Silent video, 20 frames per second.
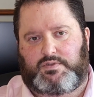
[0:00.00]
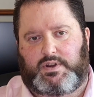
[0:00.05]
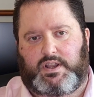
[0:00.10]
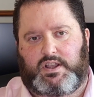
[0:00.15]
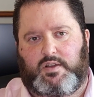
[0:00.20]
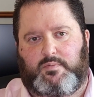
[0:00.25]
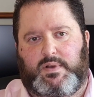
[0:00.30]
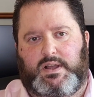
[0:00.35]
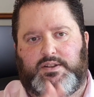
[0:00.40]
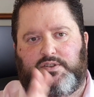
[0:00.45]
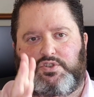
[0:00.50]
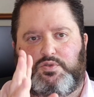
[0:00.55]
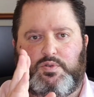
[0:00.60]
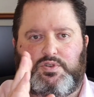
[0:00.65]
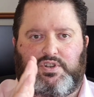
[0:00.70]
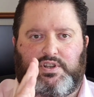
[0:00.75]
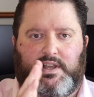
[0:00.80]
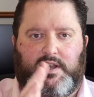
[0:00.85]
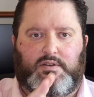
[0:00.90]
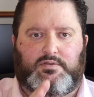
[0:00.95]
recommend
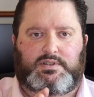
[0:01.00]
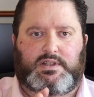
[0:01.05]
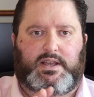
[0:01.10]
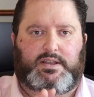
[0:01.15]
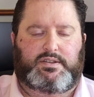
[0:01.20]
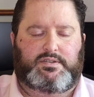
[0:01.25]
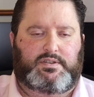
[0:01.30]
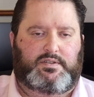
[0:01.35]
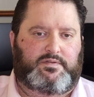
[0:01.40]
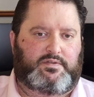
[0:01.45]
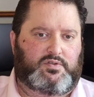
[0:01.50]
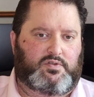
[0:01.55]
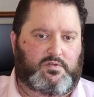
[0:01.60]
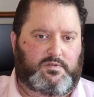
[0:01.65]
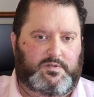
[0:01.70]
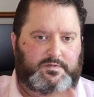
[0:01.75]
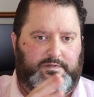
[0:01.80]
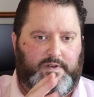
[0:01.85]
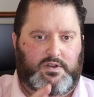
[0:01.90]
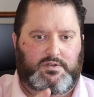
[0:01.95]
switching LDAC if your
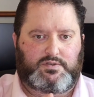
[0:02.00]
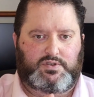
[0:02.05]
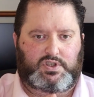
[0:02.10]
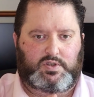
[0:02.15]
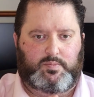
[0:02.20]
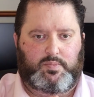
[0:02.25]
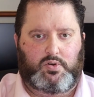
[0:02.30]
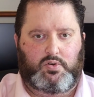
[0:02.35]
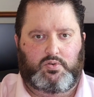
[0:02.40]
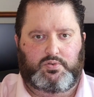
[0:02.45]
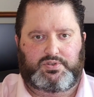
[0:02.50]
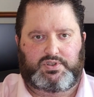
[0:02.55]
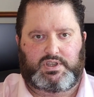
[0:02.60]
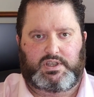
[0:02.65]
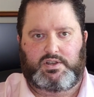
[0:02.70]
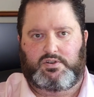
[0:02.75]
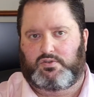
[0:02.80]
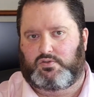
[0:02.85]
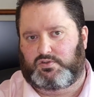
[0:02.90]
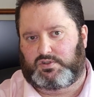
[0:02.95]
phone supports
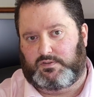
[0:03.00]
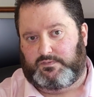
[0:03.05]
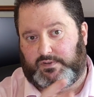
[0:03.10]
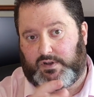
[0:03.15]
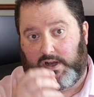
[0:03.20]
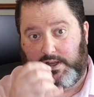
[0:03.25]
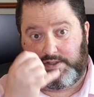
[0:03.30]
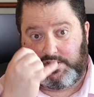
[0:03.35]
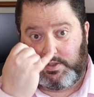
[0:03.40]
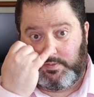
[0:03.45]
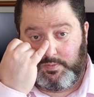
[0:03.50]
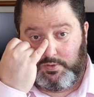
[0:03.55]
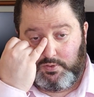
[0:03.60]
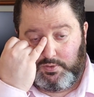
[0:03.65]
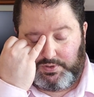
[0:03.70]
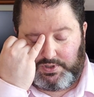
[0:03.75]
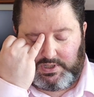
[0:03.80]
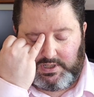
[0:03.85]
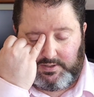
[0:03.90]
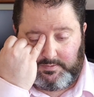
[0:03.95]
it or device
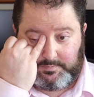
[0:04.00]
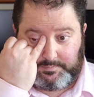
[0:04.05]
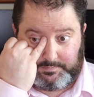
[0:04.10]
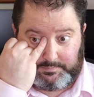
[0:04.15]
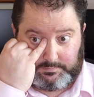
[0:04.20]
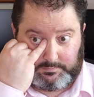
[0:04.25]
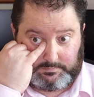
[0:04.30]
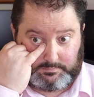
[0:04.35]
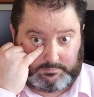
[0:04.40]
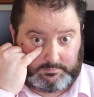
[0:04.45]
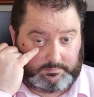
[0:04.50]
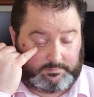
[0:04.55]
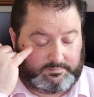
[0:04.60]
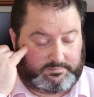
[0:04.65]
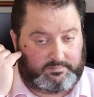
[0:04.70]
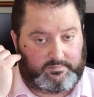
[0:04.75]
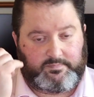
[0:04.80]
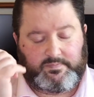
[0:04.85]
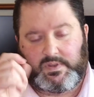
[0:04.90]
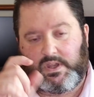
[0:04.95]
supports it.
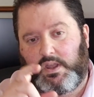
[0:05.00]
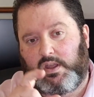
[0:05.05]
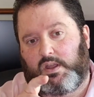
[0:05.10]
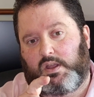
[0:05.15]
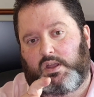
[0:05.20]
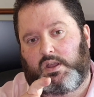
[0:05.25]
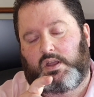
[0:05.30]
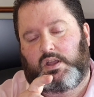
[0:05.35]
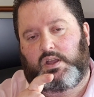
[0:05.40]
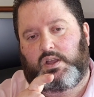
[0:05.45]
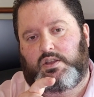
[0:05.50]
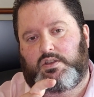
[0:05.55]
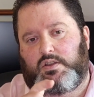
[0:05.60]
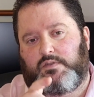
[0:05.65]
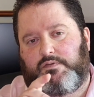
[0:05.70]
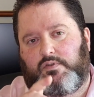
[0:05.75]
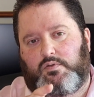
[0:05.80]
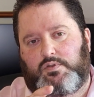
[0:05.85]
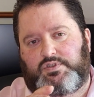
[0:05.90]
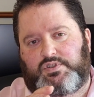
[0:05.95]

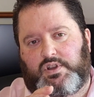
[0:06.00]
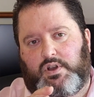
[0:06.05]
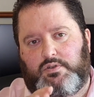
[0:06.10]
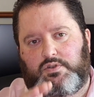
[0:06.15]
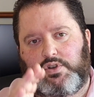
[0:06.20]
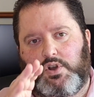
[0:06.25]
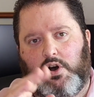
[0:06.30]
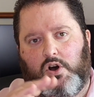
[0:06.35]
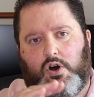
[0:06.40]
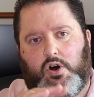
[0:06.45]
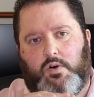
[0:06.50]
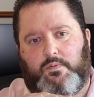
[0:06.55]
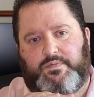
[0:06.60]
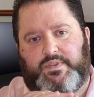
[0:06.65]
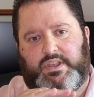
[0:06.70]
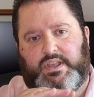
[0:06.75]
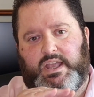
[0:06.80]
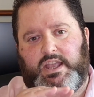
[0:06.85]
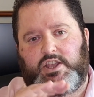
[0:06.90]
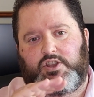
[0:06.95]
You've also got on
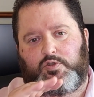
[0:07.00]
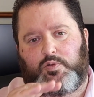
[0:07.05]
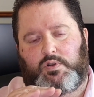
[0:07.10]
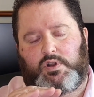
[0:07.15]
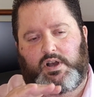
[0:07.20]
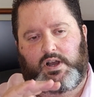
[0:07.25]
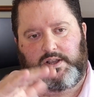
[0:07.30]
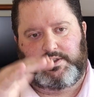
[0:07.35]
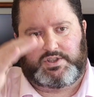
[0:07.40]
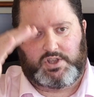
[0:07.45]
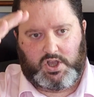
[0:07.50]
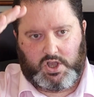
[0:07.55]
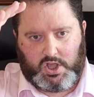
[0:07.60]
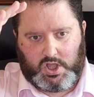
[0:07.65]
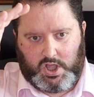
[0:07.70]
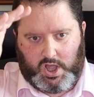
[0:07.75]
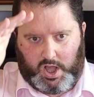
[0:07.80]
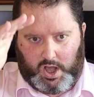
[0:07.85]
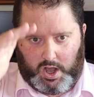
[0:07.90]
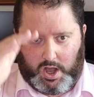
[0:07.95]
the equalizer
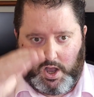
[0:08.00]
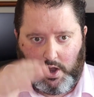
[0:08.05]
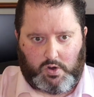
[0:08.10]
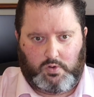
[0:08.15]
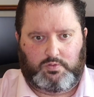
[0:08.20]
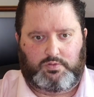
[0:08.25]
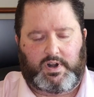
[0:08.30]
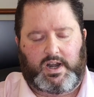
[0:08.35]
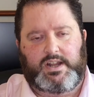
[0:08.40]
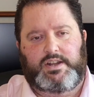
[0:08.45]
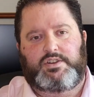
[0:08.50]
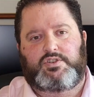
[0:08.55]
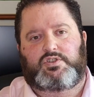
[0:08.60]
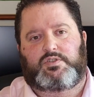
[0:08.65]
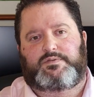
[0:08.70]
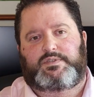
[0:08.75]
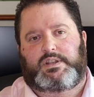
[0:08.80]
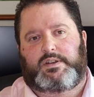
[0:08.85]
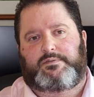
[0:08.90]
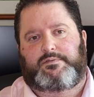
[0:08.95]
a whole range
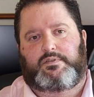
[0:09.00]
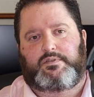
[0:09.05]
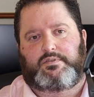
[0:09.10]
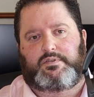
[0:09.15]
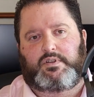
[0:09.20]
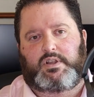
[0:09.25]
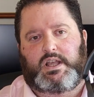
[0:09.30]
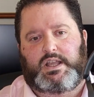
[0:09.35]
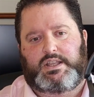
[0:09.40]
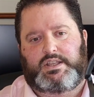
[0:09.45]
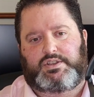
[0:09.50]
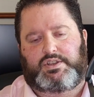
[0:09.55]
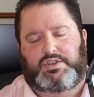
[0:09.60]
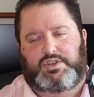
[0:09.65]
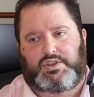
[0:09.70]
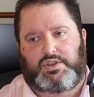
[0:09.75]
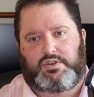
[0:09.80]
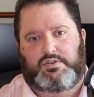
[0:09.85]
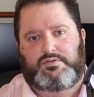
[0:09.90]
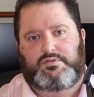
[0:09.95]
of different
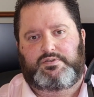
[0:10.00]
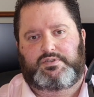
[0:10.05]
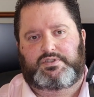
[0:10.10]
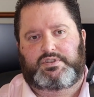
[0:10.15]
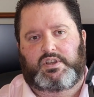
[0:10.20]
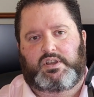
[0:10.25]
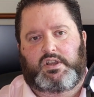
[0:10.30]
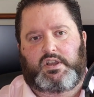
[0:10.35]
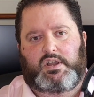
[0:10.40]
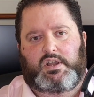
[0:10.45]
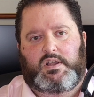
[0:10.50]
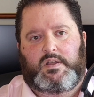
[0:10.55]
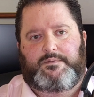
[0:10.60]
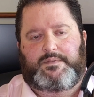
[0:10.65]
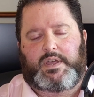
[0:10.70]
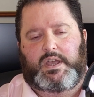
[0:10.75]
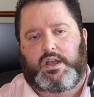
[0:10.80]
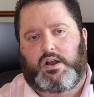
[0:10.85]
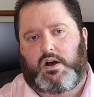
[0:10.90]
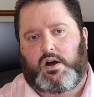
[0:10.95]
EQs.
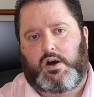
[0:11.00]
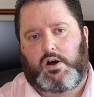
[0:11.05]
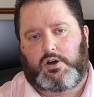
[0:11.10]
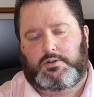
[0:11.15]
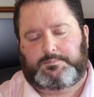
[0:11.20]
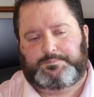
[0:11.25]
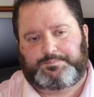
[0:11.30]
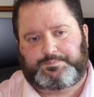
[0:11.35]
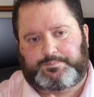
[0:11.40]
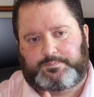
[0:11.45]
They are